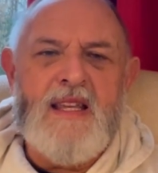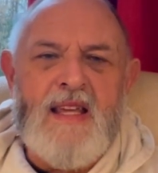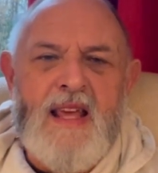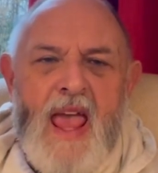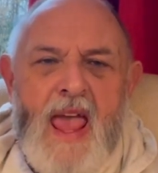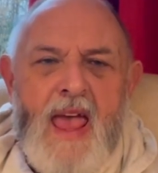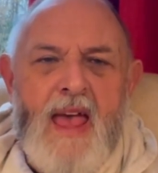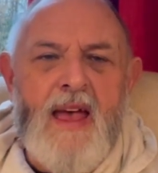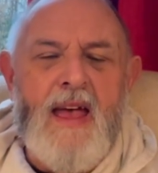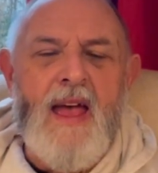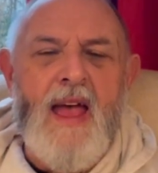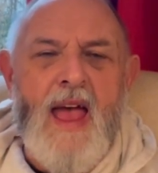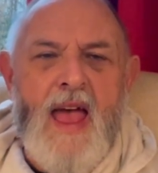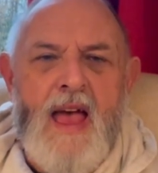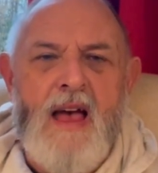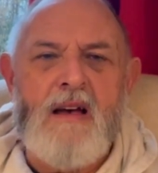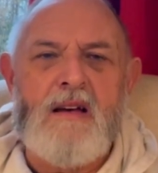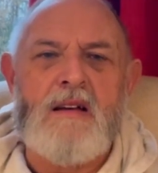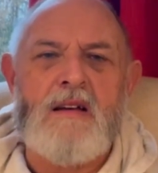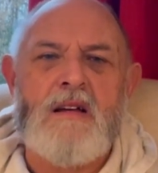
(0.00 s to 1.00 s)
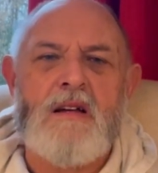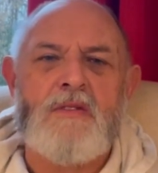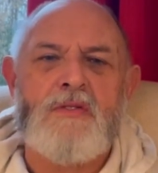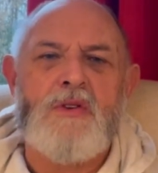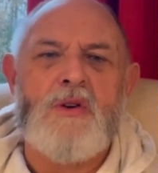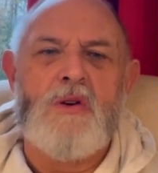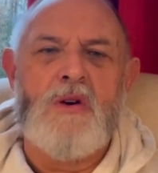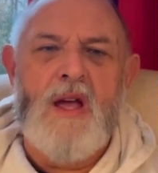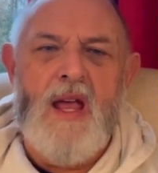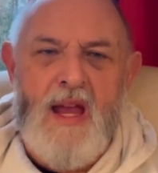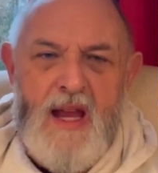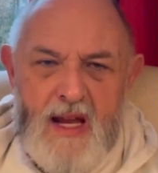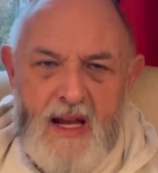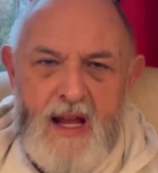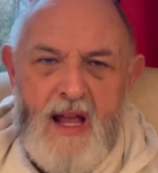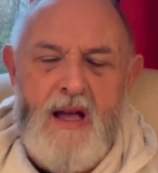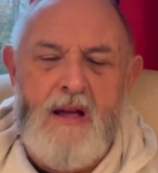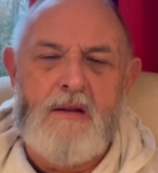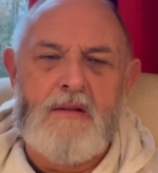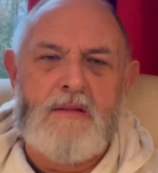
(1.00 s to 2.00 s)
get out of your
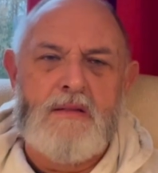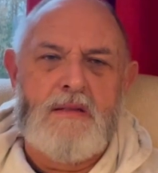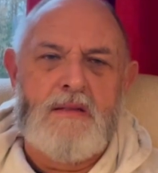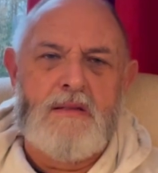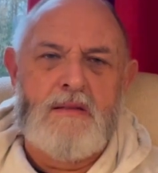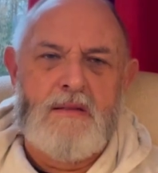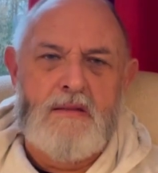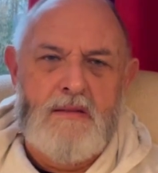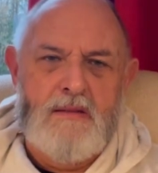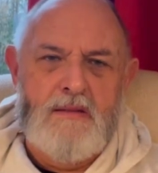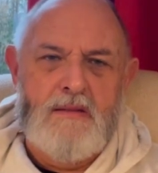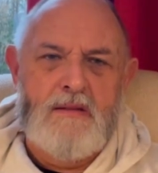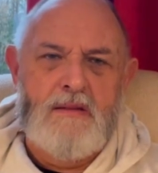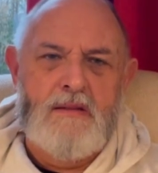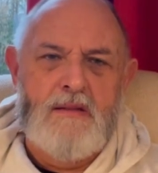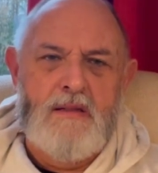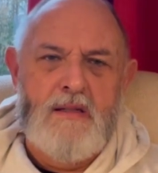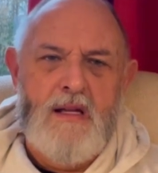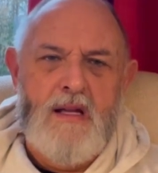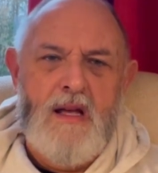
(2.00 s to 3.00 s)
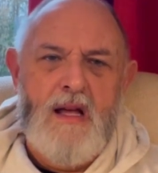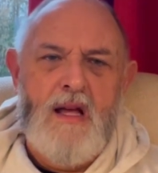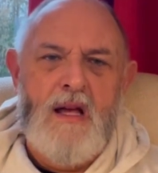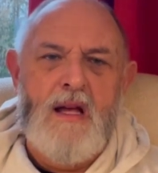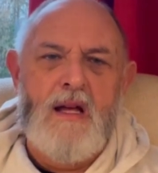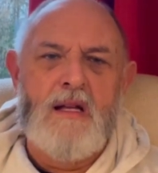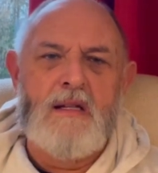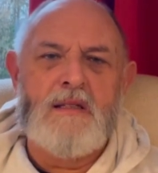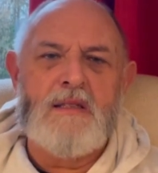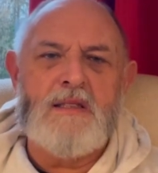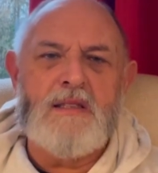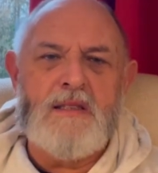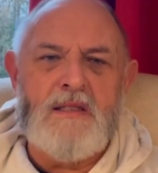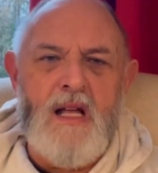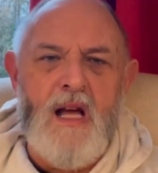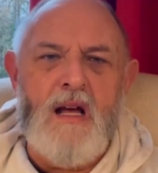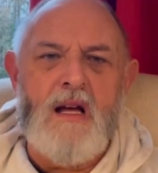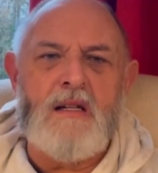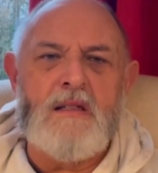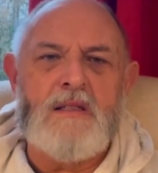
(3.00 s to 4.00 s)
egos and
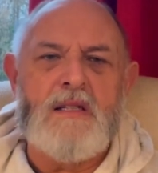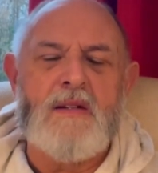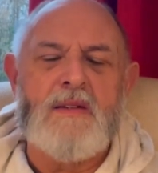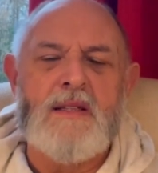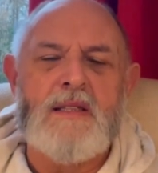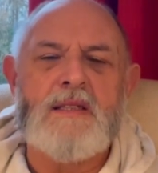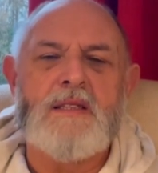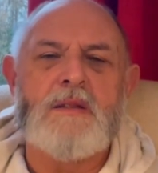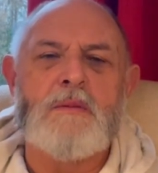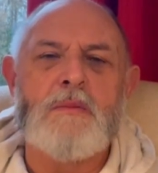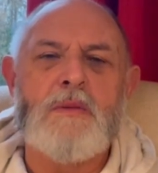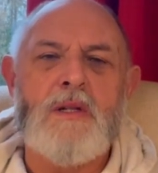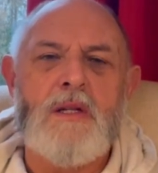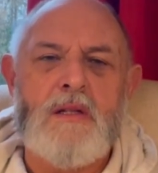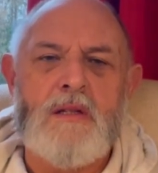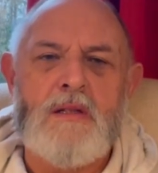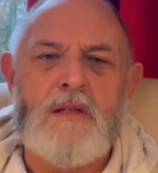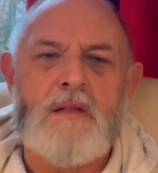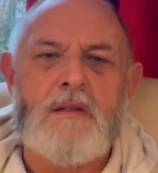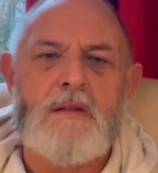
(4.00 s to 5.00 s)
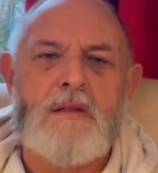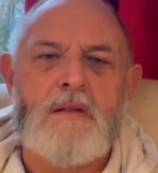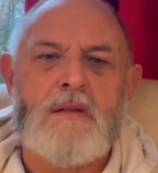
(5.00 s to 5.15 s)
start doing some good.